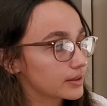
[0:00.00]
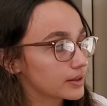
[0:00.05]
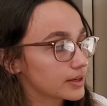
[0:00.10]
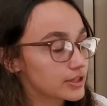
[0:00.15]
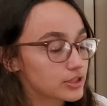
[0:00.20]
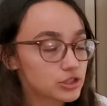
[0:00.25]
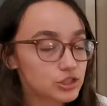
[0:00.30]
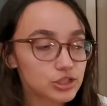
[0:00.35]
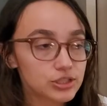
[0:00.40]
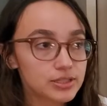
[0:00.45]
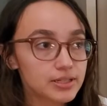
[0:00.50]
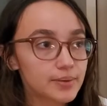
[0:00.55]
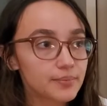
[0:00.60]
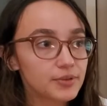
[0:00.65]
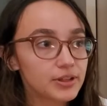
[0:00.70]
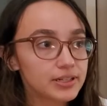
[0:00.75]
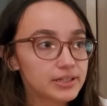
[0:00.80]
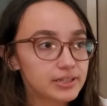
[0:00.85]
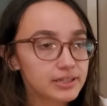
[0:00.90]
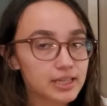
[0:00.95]
it's just
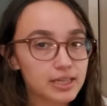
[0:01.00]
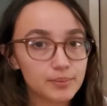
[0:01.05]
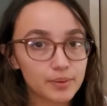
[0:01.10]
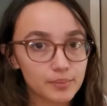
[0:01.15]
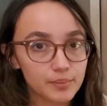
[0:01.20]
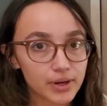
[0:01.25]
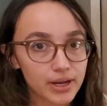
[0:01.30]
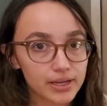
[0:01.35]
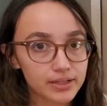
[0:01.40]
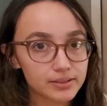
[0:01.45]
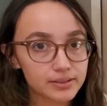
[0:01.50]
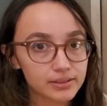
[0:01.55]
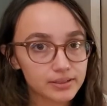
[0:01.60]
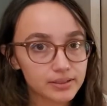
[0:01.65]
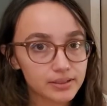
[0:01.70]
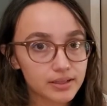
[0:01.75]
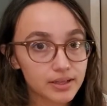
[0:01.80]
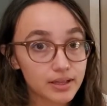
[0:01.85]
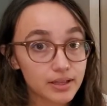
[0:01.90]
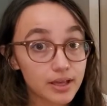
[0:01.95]
something to keep in mind.
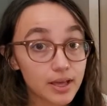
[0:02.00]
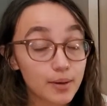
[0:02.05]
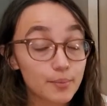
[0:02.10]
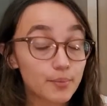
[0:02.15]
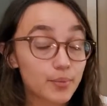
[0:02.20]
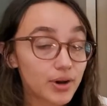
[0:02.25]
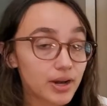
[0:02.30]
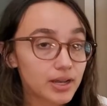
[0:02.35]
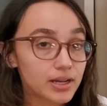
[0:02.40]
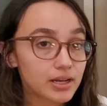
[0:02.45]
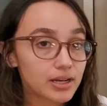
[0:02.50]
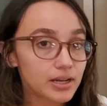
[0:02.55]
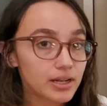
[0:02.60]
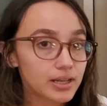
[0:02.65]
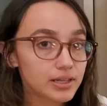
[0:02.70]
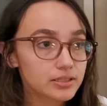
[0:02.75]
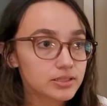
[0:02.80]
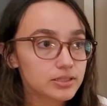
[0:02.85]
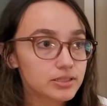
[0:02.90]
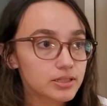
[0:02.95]
But
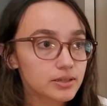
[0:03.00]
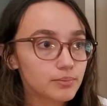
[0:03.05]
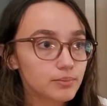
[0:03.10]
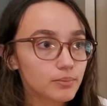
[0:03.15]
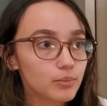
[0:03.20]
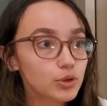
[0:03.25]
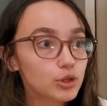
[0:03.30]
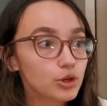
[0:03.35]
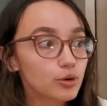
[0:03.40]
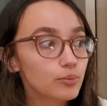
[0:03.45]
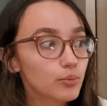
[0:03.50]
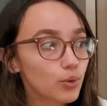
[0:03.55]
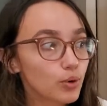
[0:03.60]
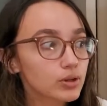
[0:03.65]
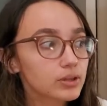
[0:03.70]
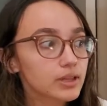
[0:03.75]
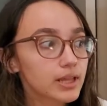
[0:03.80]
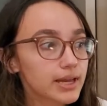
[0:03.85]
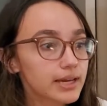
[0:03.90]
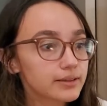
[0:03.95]
you're more
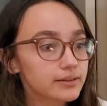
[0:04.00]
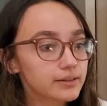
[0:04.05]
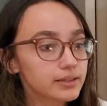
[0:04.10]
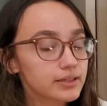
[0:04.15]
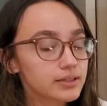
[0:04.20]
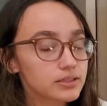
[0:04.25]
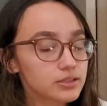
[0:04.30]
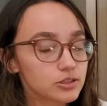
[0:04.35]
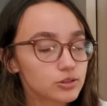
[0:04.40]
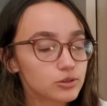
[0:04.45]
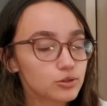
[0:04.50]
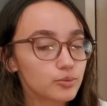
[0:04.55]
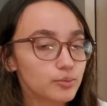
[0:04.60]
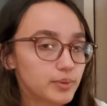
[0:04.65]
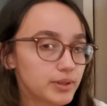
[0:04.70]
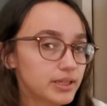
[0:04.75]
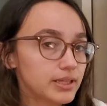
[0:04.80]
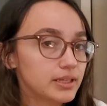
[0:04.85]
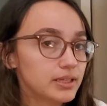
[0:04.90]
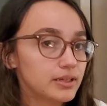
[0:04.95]
likely to
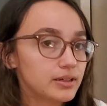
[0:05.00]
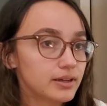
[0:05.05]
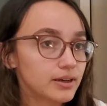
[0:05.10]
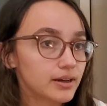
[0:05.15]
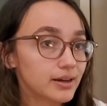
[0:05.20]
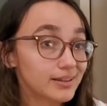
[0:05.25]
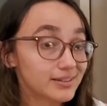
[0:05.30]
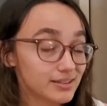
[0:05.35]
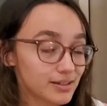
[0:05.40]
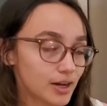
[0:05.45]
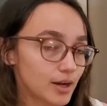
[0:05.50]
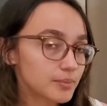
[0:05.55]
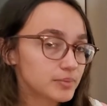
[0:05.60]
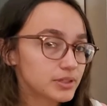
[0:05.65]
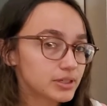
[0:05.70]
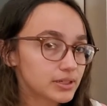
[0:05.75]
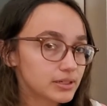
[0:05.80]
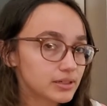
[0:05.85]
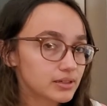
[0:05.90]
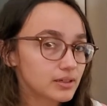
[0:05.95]
be
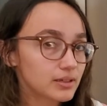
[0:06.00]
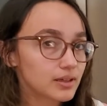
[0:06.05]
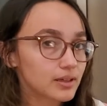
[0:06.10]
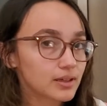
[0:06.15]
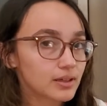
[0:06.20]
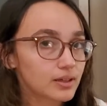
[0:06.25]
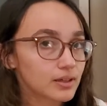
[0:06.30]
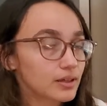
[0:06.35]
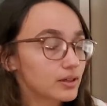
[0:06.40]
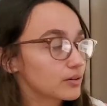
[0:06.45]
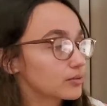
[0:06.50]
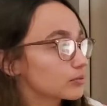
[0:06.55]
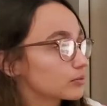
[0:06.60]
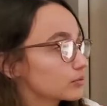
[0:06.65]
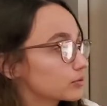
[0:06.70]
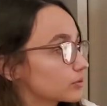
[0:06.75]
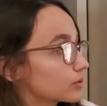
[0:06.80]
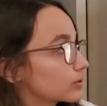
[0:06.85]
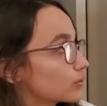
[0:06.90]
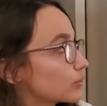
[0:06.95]
adopting
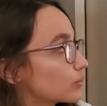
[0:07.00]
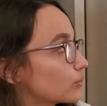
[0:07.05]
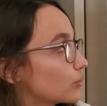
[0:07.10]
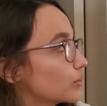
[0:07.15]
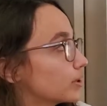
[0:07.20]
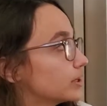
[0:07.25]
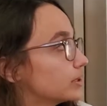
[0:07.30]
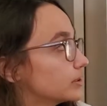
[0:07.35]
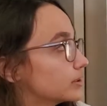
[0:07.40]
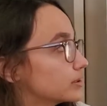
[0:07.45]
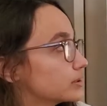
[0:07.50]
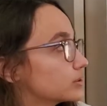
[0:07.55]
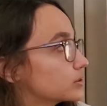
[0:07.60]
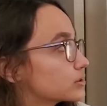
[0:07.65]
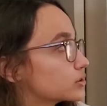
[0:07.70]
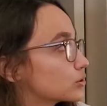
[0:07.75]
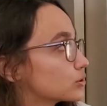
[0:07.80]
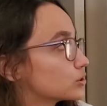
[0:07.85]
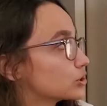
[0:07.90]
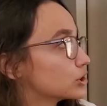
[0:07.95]
when
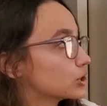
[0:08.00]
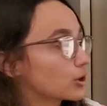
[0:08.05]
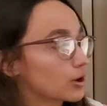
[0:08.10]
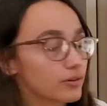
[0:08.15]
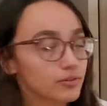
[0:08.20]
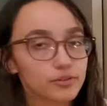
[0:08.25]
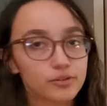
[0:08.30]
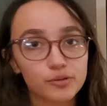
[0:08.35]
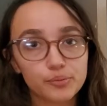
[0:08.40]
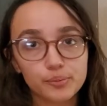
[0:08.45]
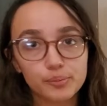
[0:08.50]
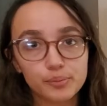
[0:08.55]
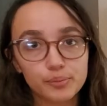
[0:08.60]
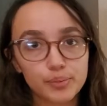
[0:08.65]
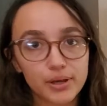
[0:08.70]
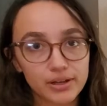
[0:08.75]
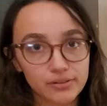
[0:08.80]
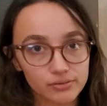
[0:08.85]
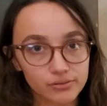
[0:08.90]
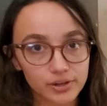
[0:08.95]
searching off of
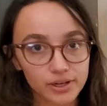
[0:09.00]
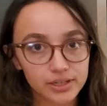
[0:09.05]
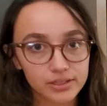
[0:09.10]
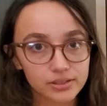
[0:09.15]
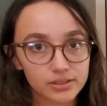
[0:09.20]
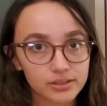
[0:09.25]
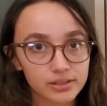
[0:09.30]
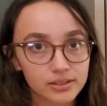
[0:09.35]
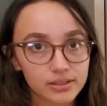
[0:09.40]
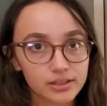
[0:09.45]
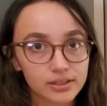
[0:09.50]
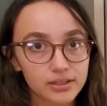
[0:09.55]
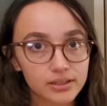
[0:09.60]
Pet Finder.